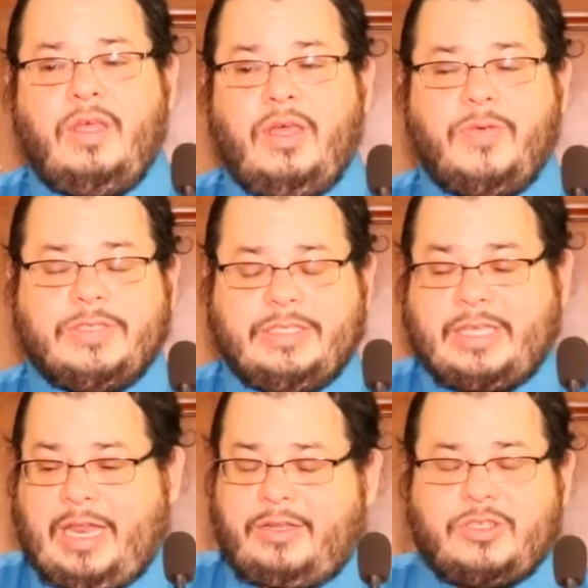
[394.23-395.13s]
It was
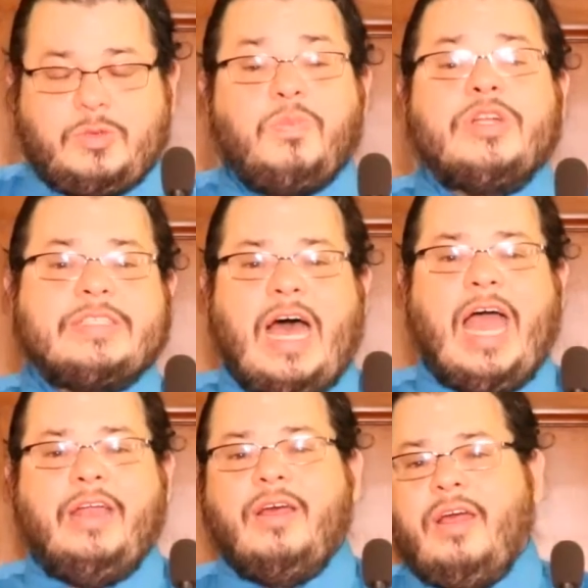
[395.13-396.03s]
just kind of just put
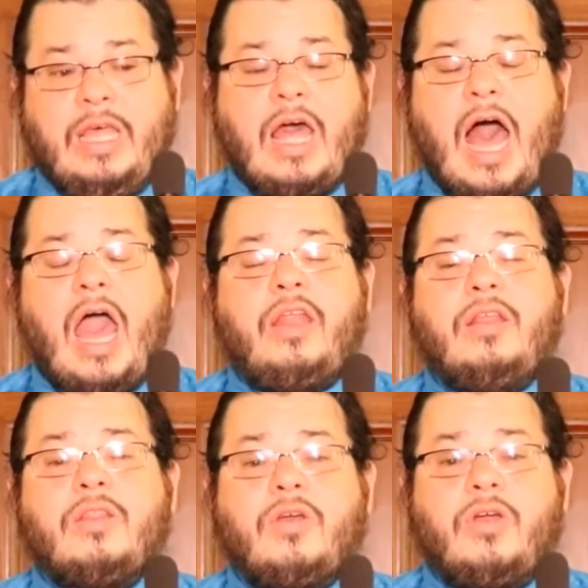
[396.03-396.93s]
aside. I
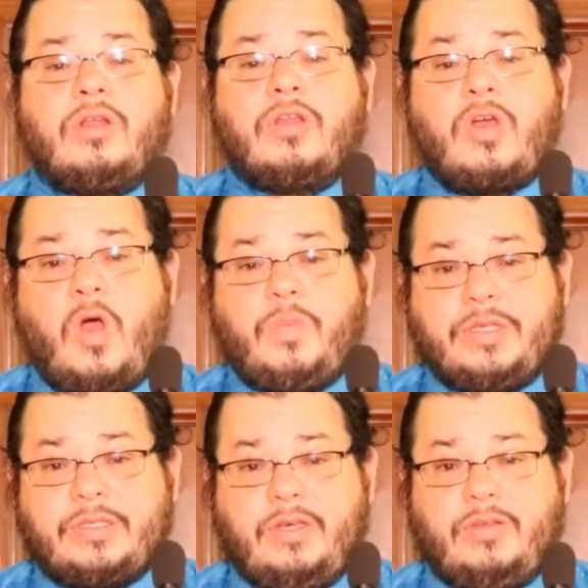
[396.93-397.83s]
didn't learn
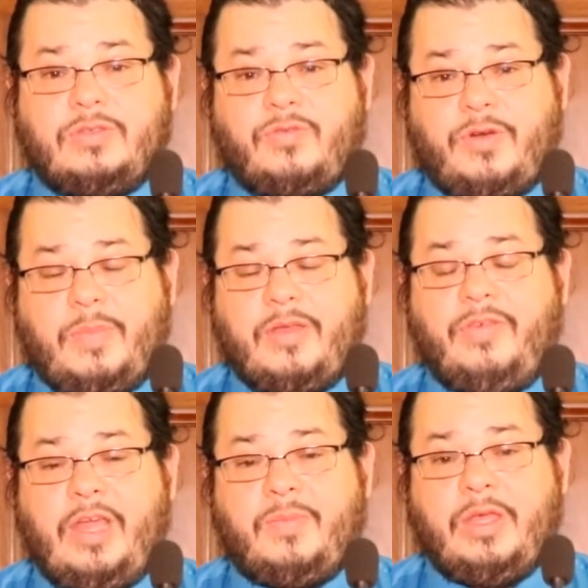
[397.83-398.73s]
coping skills from my
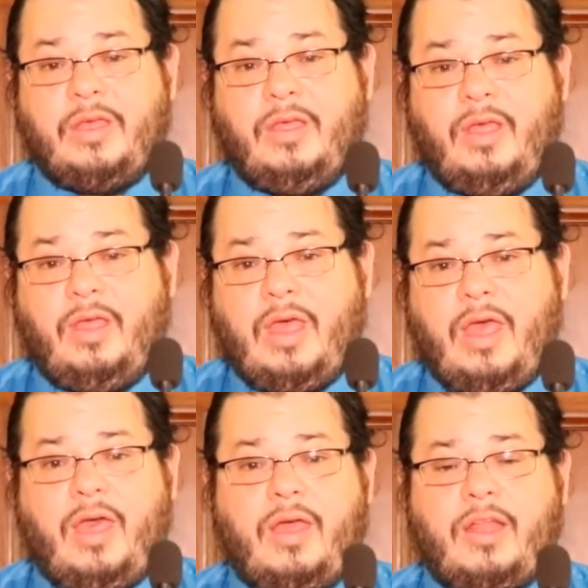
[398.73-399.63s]
family,
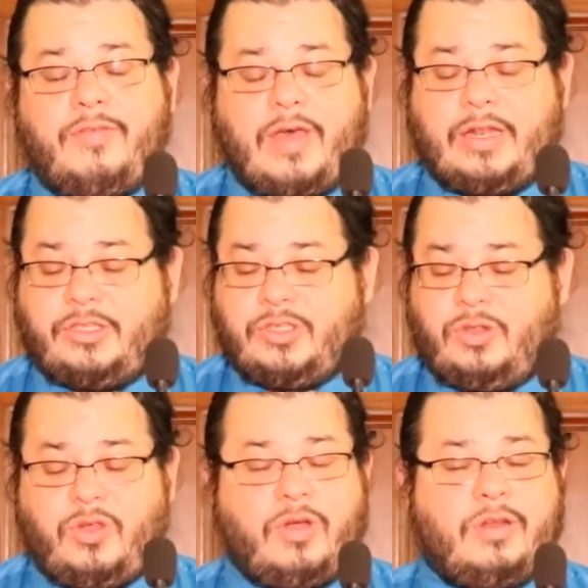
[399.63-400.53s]
and I've had to
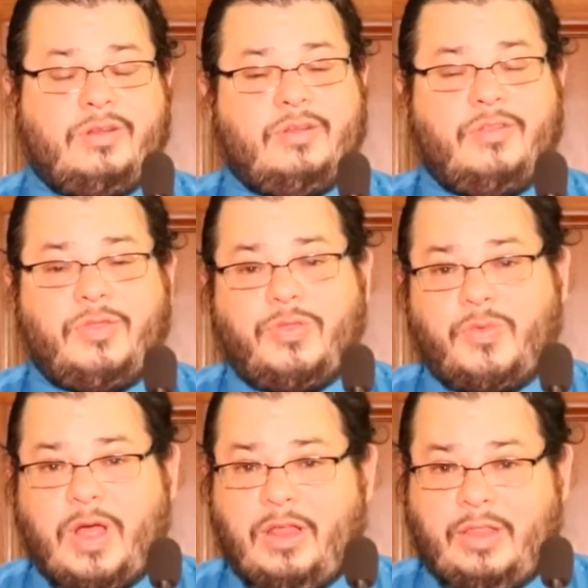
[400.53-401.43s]
learn
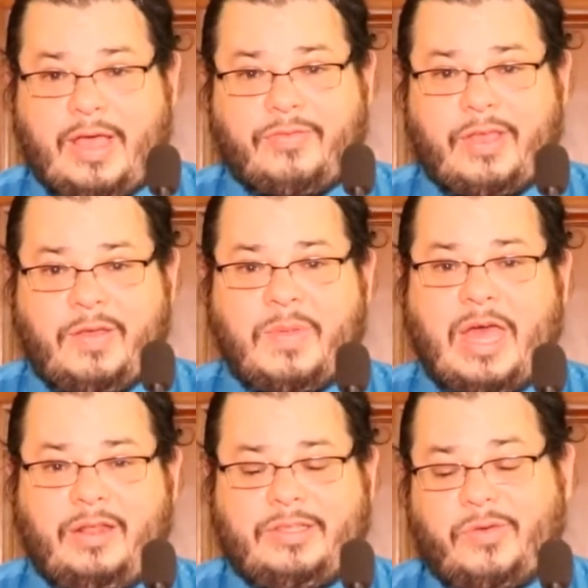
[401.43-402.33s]
throughout lifetime
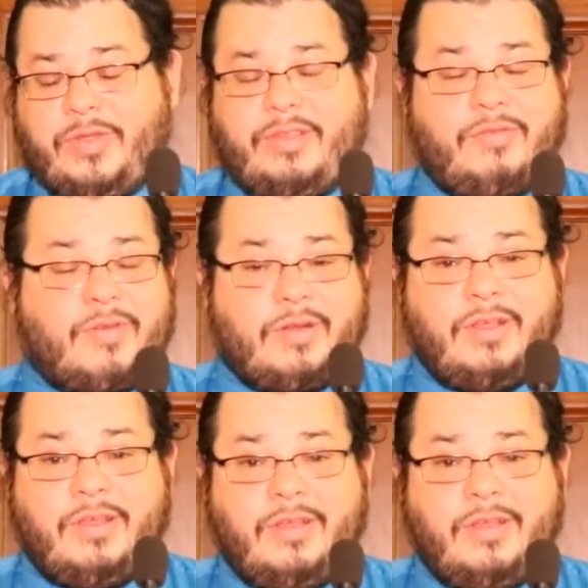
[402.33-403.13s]
how to deal with different